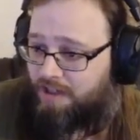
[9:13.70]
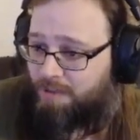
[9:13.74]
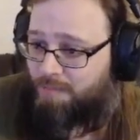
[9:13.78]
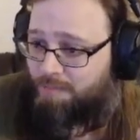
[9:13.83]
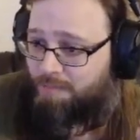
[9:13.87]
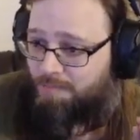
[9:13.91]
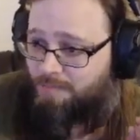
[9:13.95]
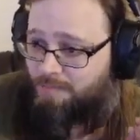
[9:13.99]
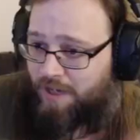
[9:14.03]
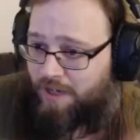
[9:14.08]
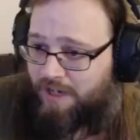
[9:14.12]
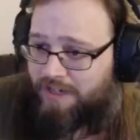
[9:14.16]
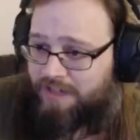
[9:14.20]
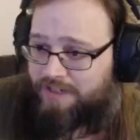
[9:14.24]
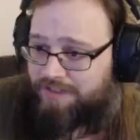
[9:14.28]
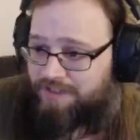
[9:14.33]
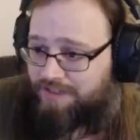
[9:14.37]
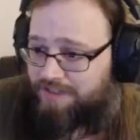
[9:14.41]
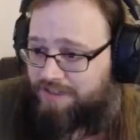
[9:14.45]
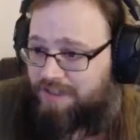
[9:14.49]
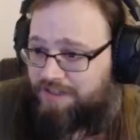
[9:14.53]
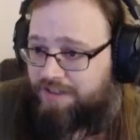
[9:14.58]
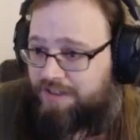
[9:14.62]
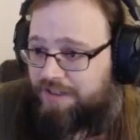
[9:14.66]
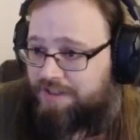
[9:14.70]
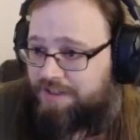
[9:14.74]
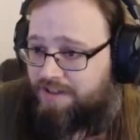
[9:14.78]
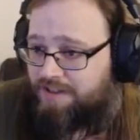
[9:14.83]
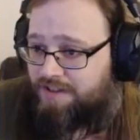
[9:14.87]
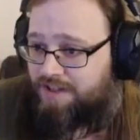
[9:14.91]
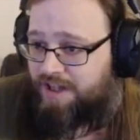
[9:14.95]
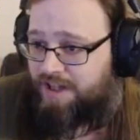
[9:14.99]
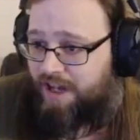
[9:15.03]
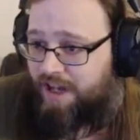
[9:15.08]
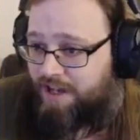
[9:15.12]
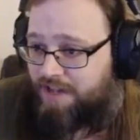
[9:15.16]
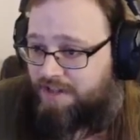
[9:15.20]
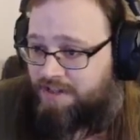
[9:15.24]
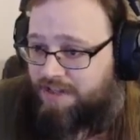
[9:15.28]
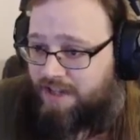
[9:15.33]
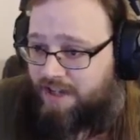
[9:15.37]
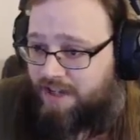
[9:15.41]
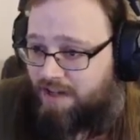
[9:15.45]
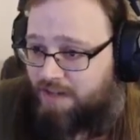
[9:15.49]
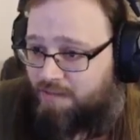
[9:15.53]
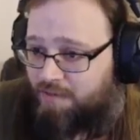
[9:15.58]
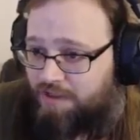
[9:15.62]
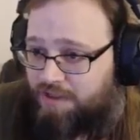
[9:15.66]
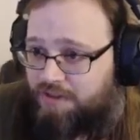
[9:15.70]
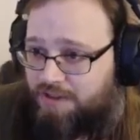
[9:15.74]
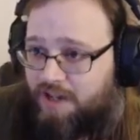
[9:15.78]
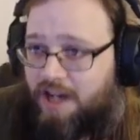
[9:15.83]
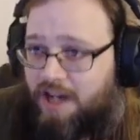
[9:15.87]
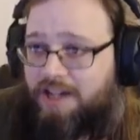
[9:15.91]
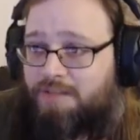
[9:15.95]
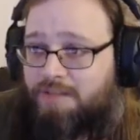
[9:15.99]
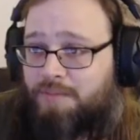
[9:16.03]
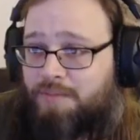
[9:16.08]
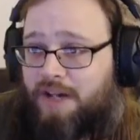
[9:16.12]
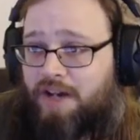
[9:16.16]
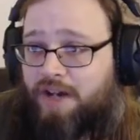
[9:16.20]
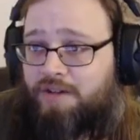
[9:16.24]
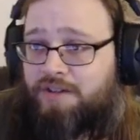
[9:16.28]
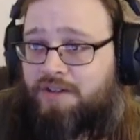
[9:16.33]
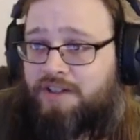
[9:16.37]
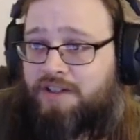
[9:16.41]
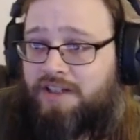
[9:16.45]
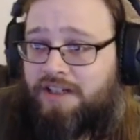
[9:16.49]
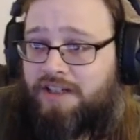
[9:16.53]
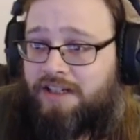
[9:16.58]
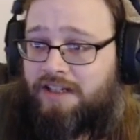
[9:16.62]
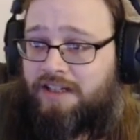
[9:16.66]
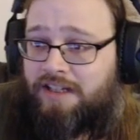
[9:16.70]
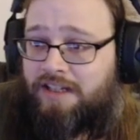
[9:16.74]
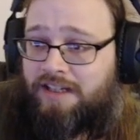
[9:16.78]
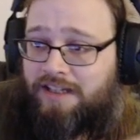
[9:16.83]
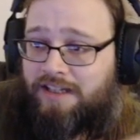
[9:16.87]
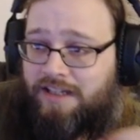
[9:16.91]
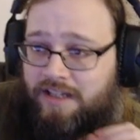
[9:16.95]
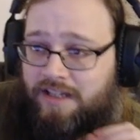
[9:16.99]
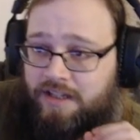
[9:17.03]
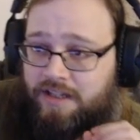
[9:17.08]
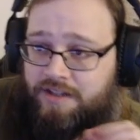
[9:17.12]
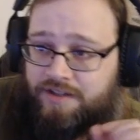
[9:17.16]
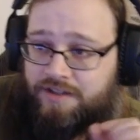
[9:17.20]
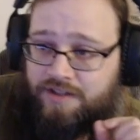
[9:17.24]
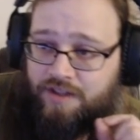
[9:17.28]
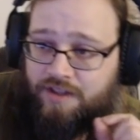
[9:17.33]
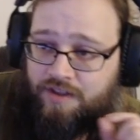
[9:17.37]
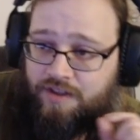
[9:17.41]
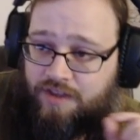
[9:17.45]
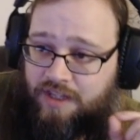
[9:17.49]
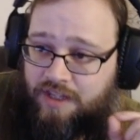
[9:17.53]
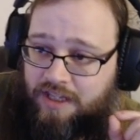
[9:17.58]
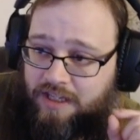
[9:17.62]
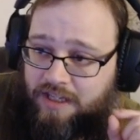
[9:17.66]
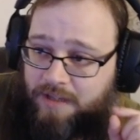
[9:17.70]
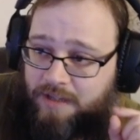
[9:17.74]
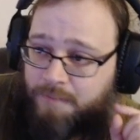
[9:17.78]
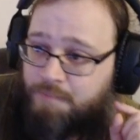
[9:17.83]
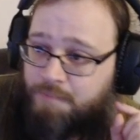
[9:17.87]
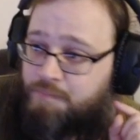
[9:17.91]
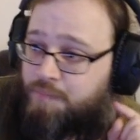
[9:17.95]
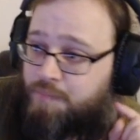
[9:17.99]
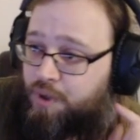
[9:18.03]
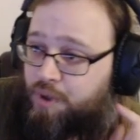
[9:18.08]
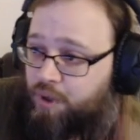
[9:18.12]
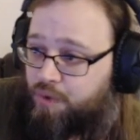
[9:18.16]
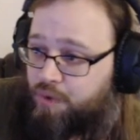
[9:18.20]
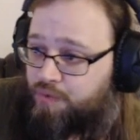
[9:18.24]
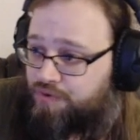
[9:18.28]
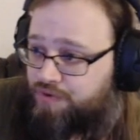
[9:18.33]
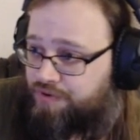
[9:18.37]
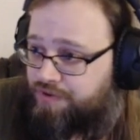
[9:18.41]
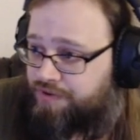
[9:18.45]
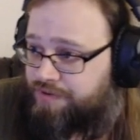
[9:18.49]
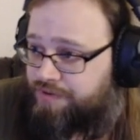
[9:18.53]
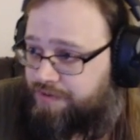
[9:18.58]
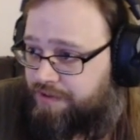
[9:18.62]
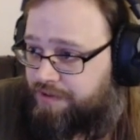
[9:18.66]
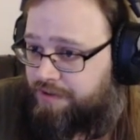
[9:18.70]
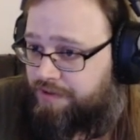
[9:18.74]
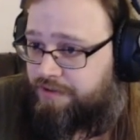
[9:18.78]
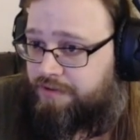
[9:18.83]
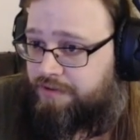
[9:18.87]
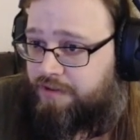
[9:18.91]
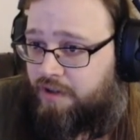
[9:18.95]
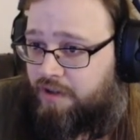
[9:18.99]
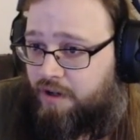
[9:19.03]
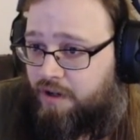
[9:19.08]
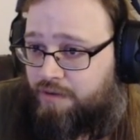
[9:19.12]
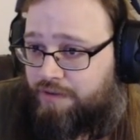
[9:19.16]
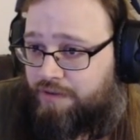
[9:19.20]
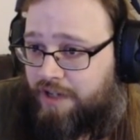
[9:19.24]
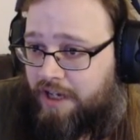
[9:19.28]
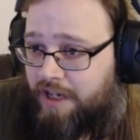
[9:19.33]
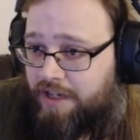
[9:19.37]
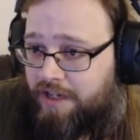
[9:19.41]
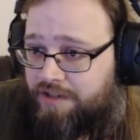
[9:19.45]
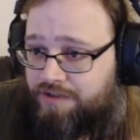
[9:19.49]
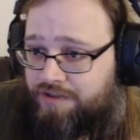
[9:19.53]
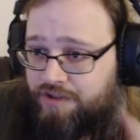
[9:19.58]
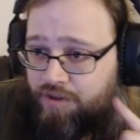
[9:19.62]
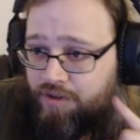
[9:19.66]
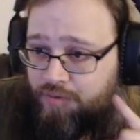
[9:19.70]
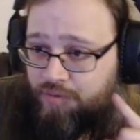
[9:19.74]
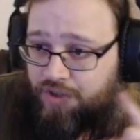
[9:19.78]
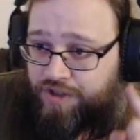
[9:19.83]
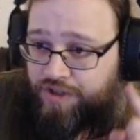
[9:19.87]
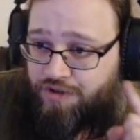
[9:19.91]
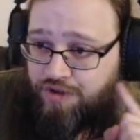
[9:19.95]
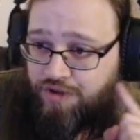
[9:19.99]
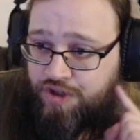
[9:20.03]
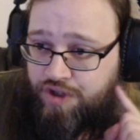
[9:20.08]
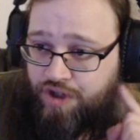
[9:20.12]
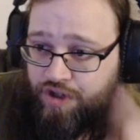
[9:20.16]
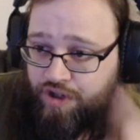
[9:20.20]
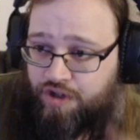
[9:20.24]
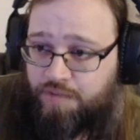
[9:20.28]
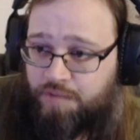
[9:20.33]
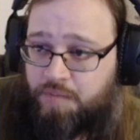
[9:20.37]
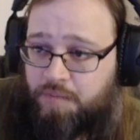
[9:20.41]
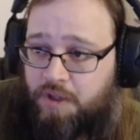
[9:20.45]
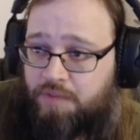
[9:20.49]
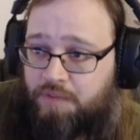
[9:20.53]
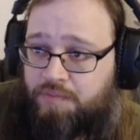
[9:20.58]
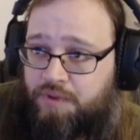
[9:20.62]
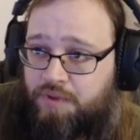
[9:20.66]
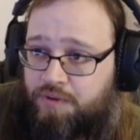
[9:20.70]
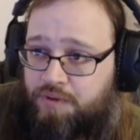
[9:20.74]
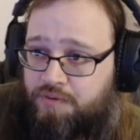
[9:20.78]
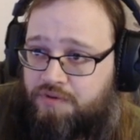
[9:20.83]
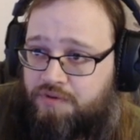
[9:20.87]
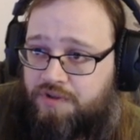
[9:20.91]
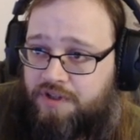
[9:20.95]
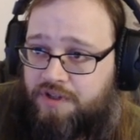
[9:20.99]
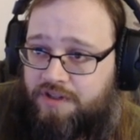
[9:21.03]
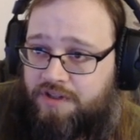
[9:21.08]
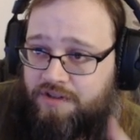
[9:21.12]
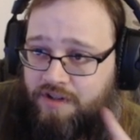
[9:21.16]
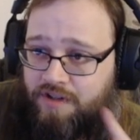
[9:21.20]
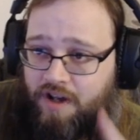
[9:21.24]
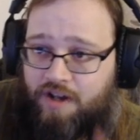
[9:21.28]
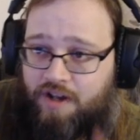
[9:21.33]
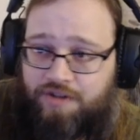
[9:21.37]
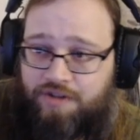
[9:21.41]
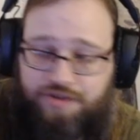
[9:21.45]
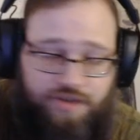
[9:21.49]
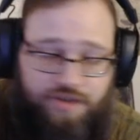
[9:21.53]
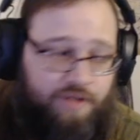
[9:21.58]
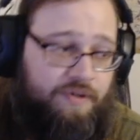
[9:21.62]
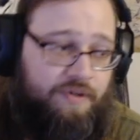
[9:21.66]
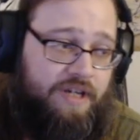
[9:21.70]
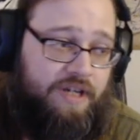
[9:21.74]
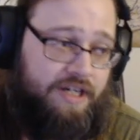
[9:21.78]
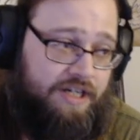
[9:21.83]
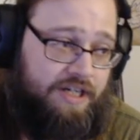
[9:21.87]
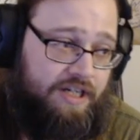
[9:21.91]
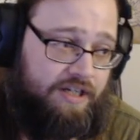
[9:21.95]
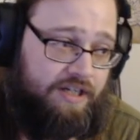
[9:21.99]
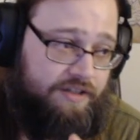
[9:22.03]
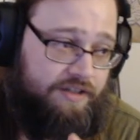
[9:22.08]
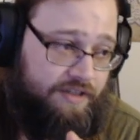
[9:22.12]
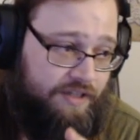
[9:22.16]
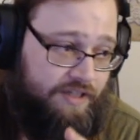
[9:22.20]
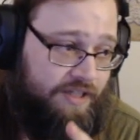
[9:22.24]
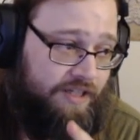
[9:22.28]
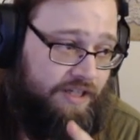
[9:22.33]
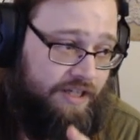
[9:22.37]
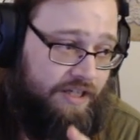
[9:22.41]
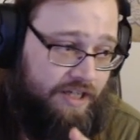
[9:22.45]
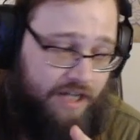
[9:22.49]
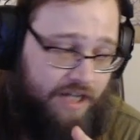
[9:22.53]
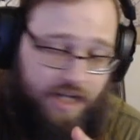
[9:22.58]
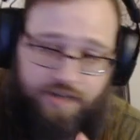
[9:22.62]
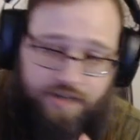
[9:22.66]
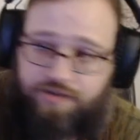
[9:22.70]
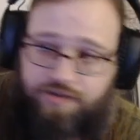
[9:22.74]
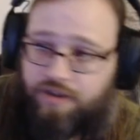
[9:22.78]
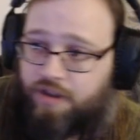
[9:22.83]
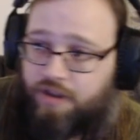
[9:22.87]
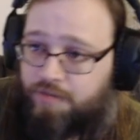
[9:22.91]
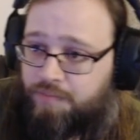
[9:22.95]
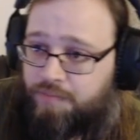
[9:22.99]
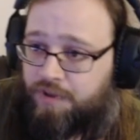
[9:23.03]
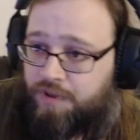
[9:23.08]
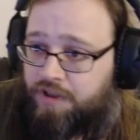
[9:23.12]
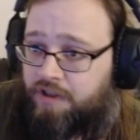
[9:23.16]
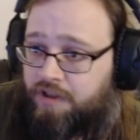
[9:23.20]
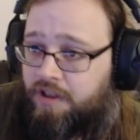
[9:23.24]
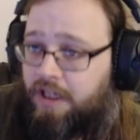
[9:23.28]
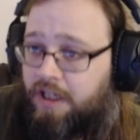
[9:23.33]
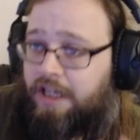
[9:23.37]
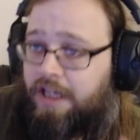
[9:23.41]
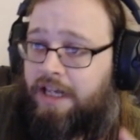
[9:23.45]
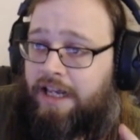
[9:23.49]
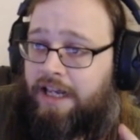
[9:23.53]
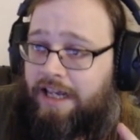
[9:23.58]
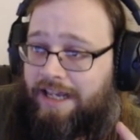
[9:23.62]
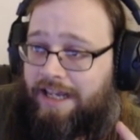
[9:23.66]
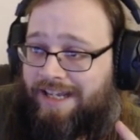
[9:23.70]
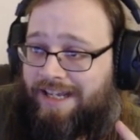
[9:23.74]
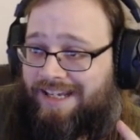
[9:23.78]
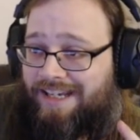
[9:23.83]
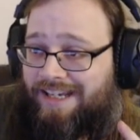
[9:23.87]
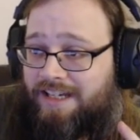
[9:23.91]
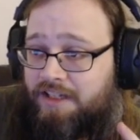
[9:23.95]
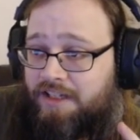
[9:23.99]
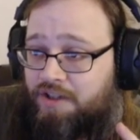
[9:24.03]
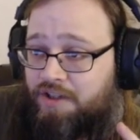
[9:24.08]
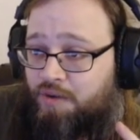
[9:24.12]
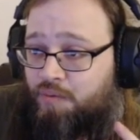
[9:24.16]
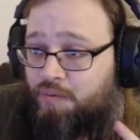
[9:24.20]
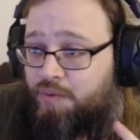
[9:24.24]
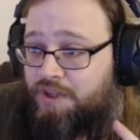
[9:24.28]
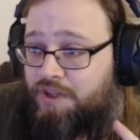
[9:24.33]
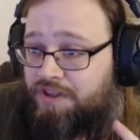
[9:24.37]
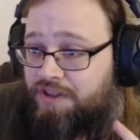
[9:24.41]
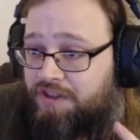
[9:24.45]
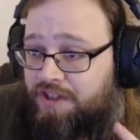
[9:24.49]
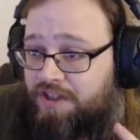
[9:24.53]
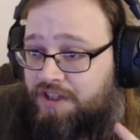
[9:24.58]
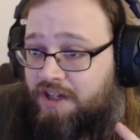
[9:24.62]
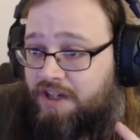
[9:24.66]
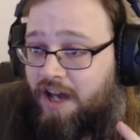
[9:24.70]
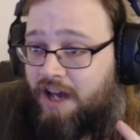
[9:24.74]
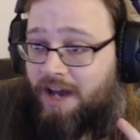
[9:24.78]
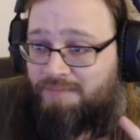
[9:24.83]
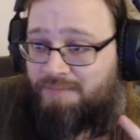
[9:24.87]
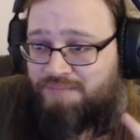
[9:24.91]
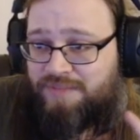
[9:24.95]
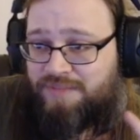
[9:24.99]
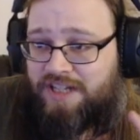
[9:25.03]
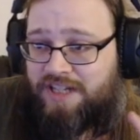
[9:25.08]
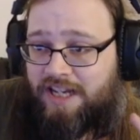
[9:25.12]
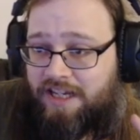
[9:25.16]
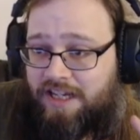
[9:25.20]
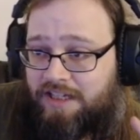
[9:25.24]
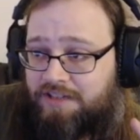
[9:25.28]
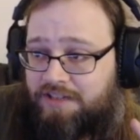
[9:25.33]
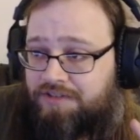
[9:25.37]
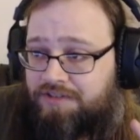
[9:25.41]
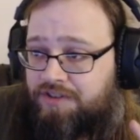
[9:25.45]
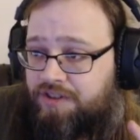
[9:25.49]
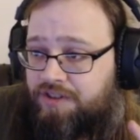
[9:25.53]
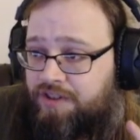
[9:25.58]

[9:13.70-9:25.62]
But the next thing I want to talk about is the boost. Okay, so the turbo boost is also hitting in October, and with the update,